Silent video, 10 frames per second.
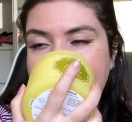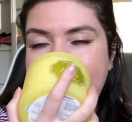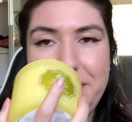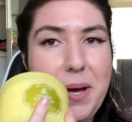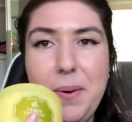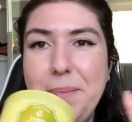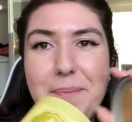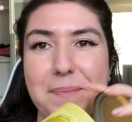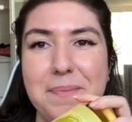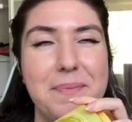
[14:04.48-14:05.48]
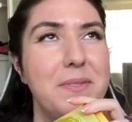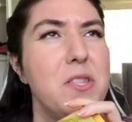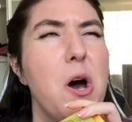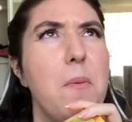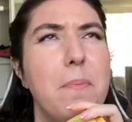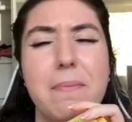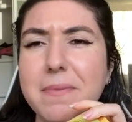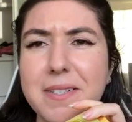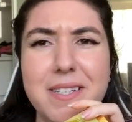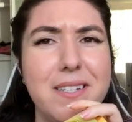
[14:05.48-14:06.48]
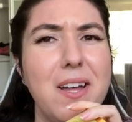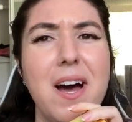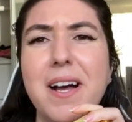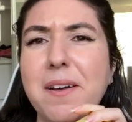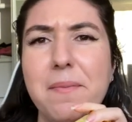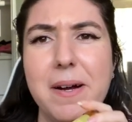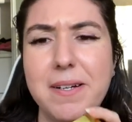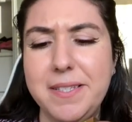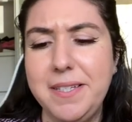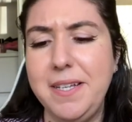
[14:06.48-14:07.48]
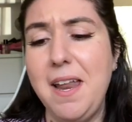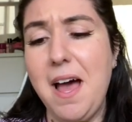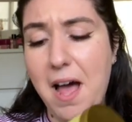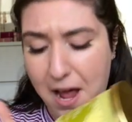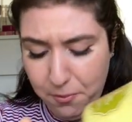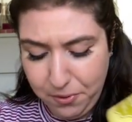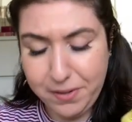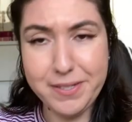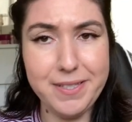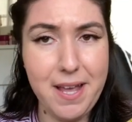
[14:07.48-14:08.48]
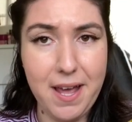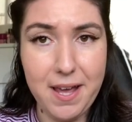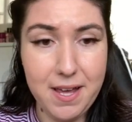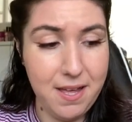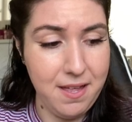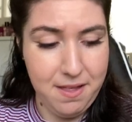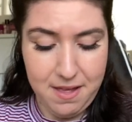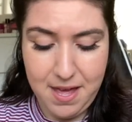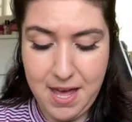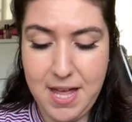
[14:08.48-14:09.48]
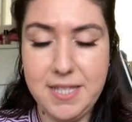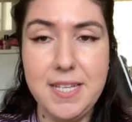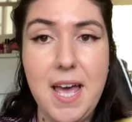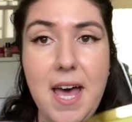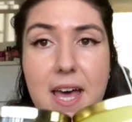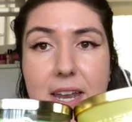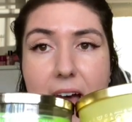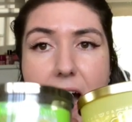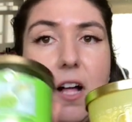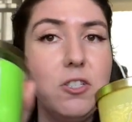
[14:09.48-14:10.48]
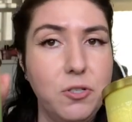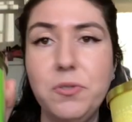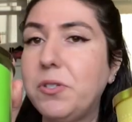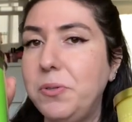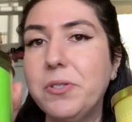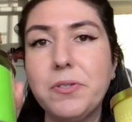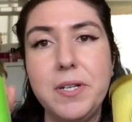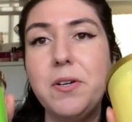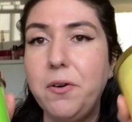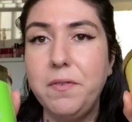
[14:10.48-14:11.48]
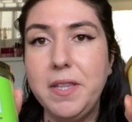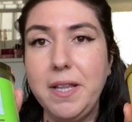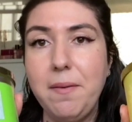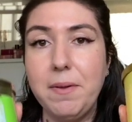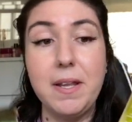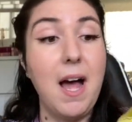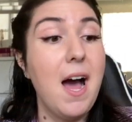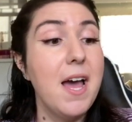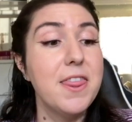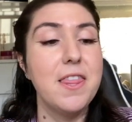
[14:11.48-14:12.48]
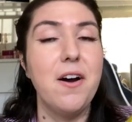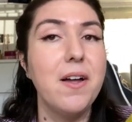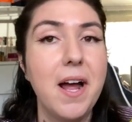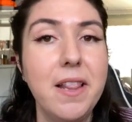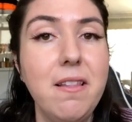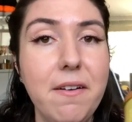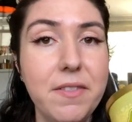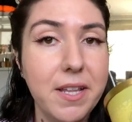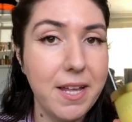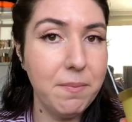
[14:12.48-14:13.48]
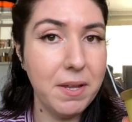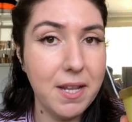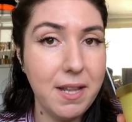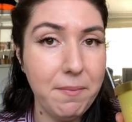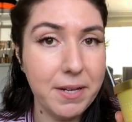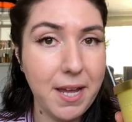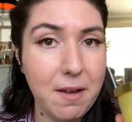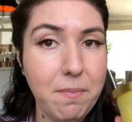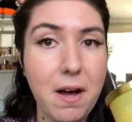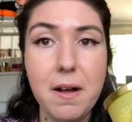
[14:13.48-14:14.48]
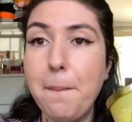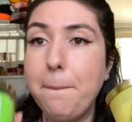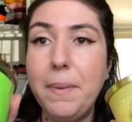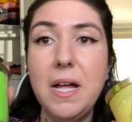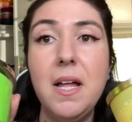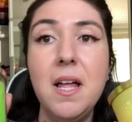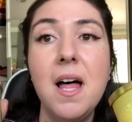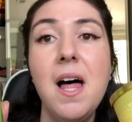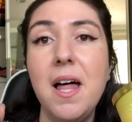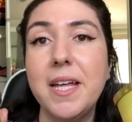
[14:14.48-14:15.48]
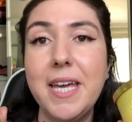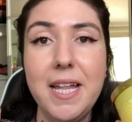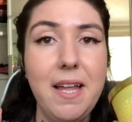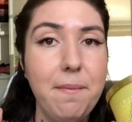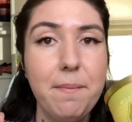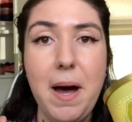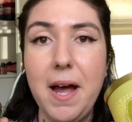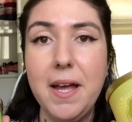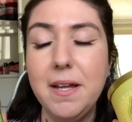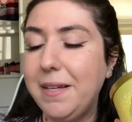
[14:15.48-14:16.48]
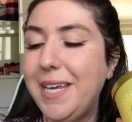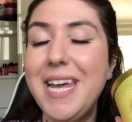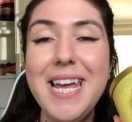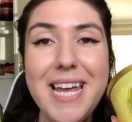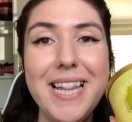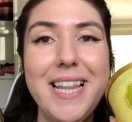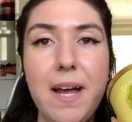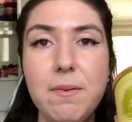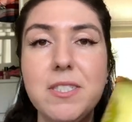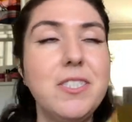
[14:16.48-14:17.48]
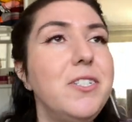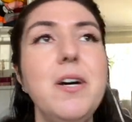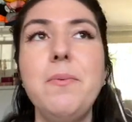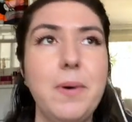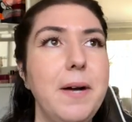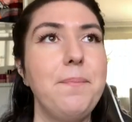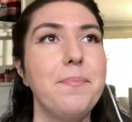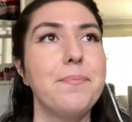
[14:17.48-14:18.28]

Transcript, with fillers: Nope. Nope. Not comparison. I will say, head to head, I'll choose Goose Creek over the lemon. I thought I loved the lemon lemon cake pop, but key lime pie, key lime. You know what?